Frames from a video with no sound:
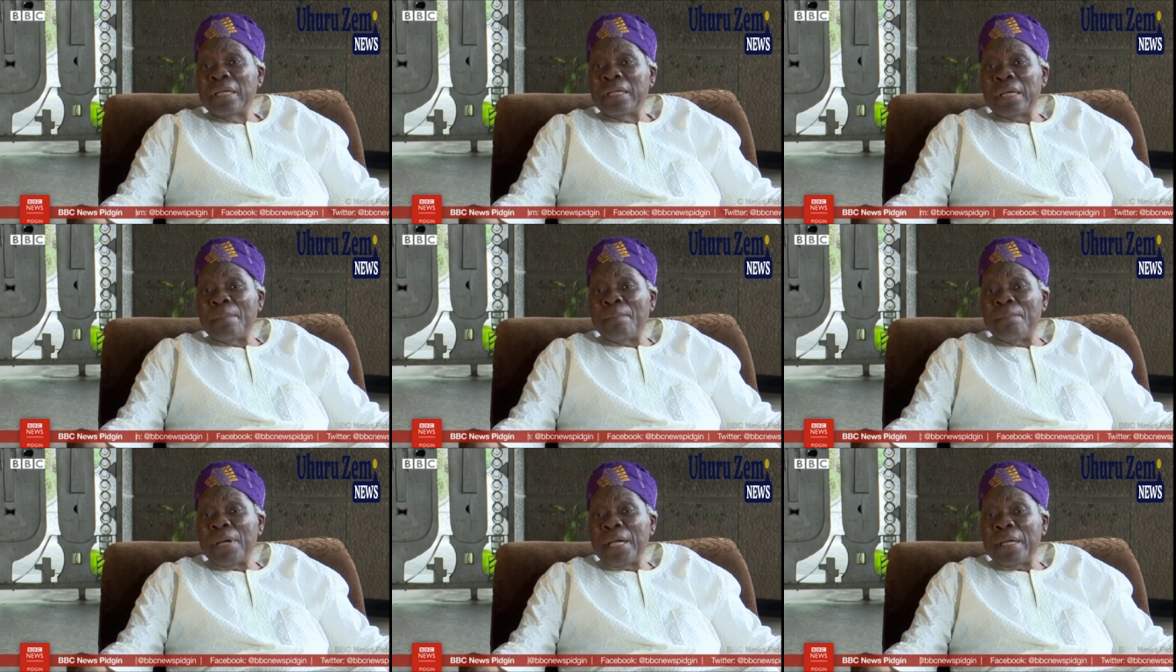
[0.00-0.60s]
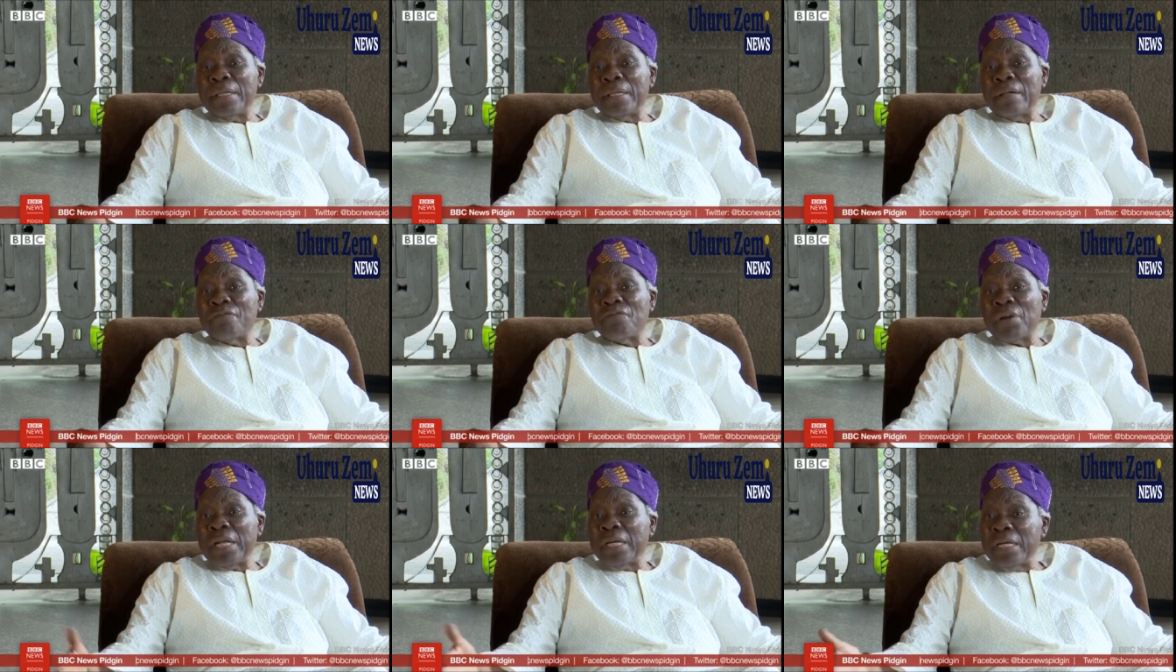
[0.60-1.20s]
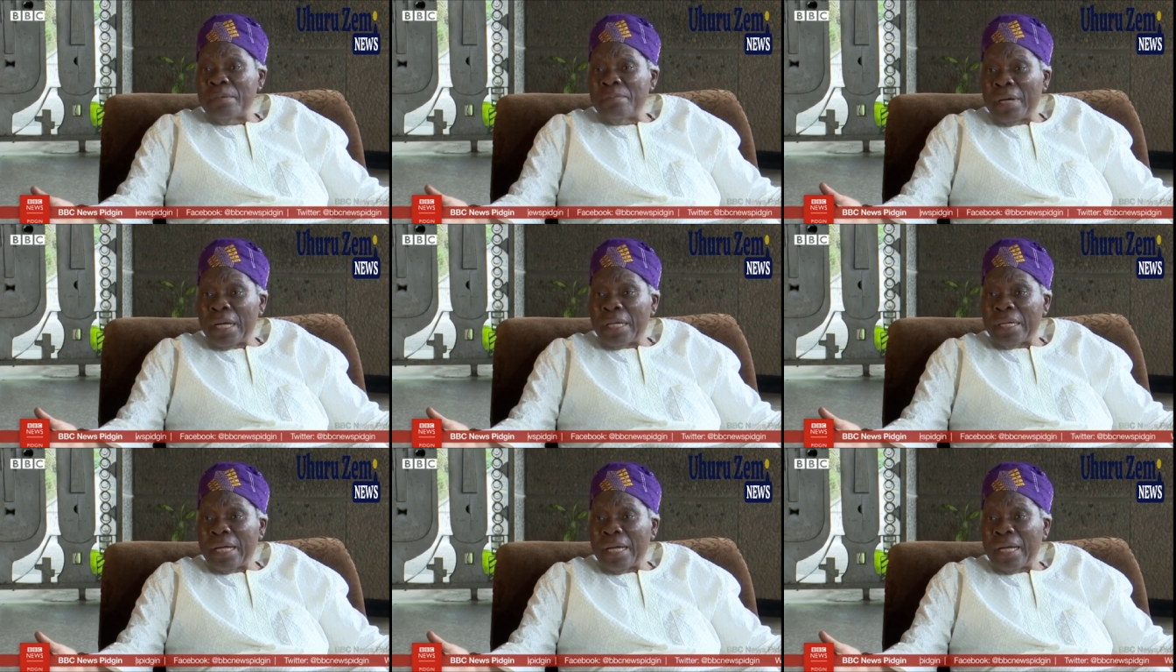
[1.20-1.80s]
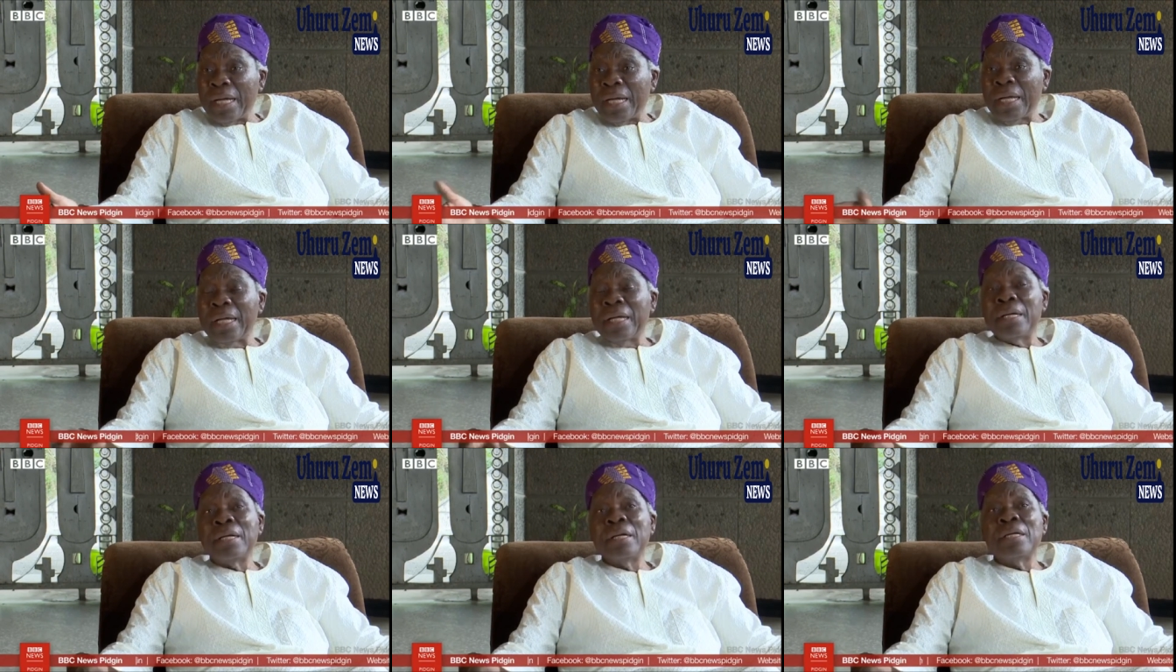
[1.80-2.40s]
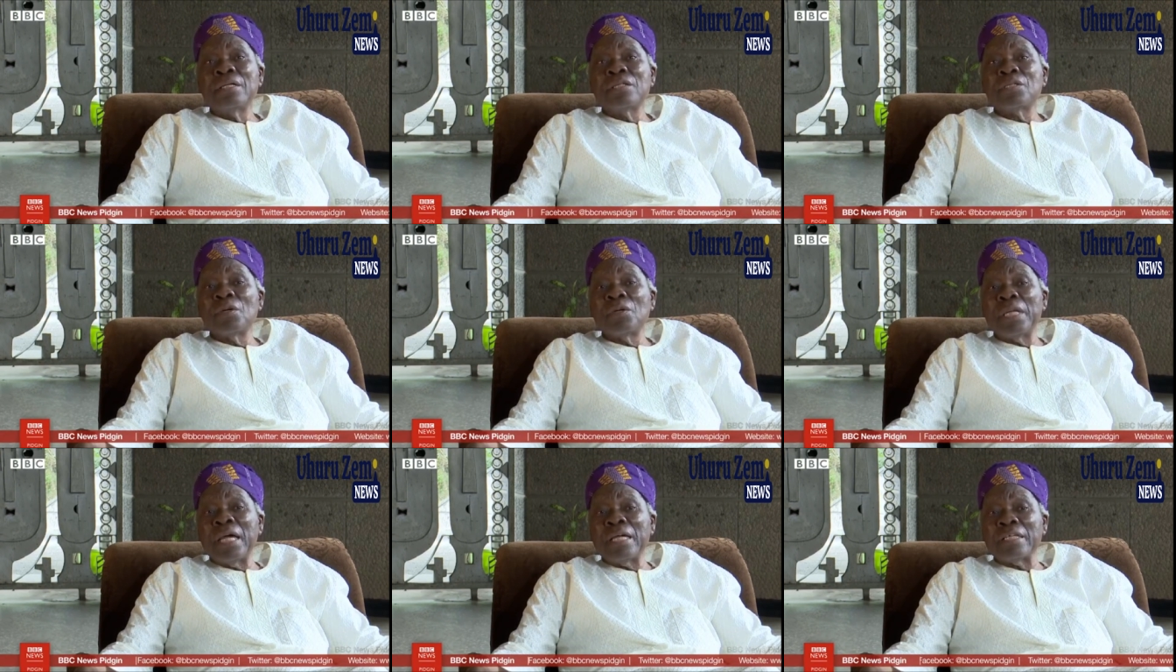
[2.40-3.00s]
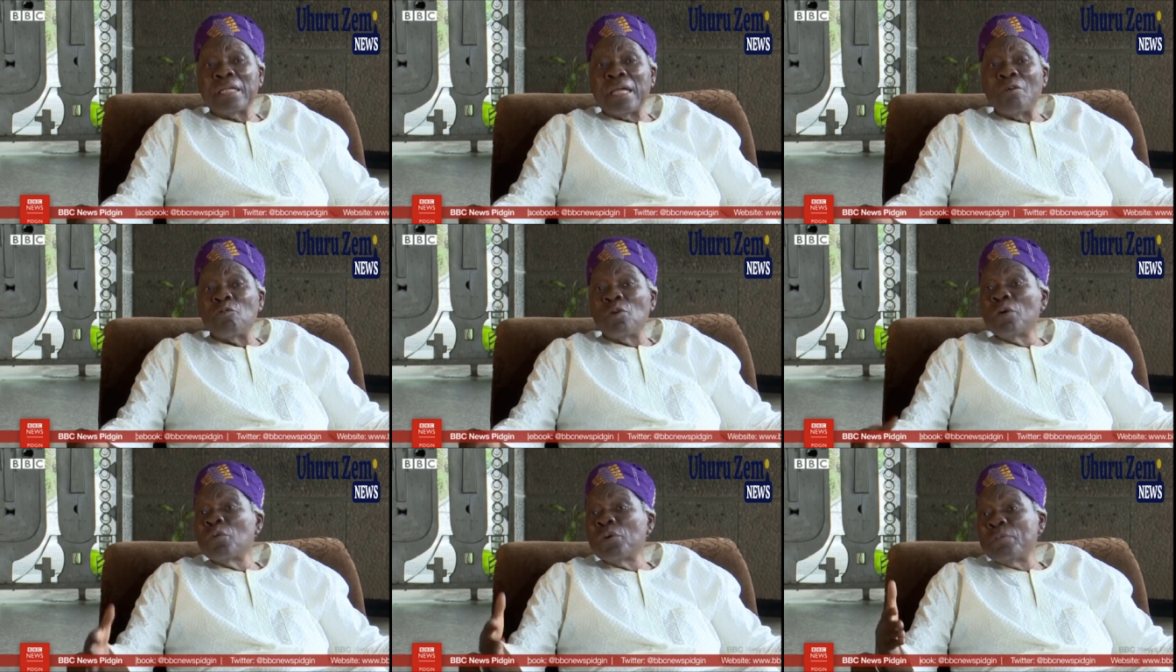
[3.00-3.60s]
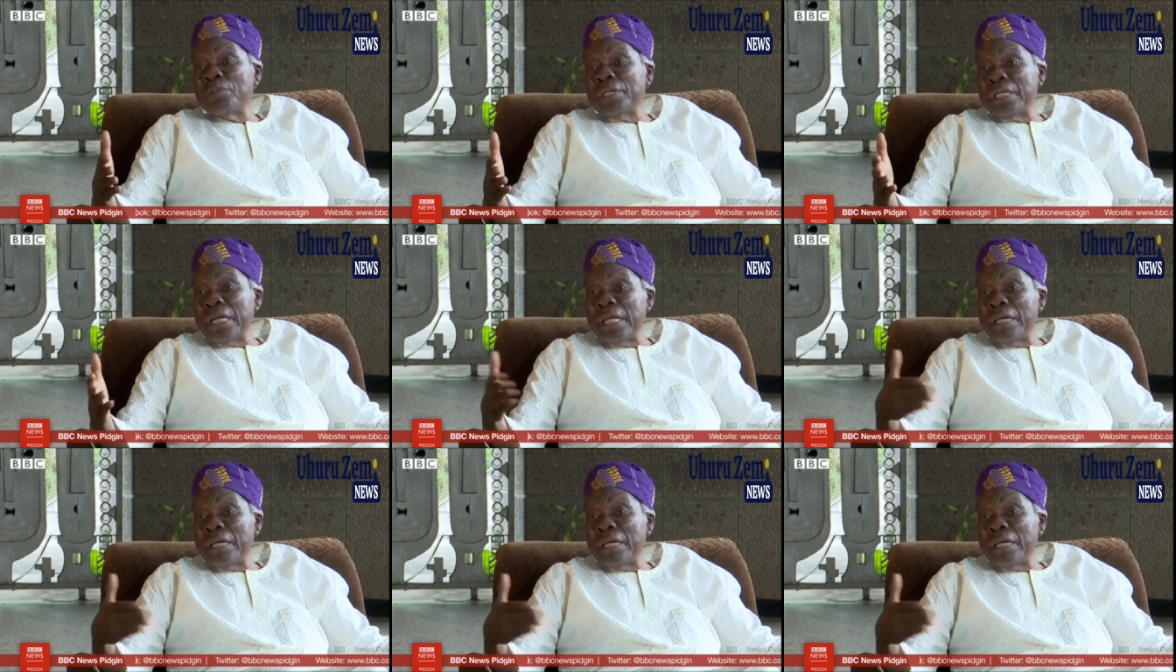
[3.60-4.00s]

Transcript: in a, in a friendly manner, so that uh, we will be